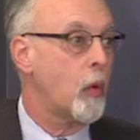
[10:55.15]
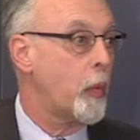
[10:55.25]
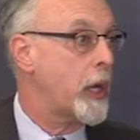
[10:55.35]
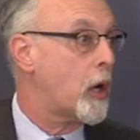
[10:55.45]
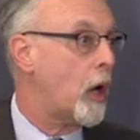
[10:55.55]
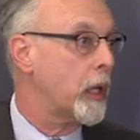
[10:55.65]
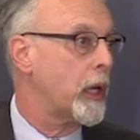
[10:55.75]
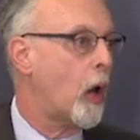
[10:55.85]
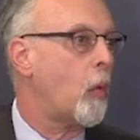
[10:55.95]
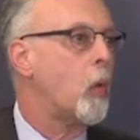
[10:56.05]
We call
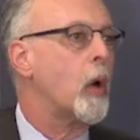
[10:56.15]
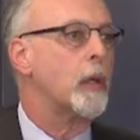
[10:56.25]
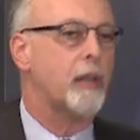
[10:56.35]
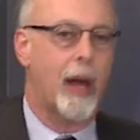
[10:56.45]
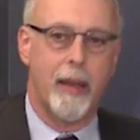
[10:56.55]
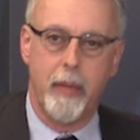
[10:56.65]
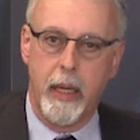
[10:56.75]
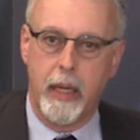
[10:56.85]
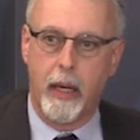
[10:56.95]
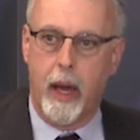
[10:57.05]
it a wartime
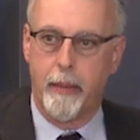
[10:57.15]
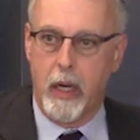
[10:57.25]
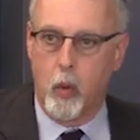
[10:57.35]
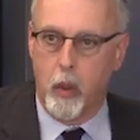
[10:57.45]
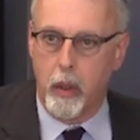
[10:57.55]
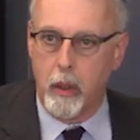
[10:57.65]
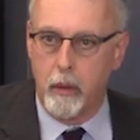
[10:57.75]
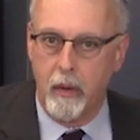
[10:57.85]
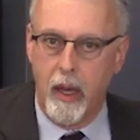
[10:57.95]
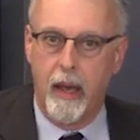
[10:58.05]
economic order,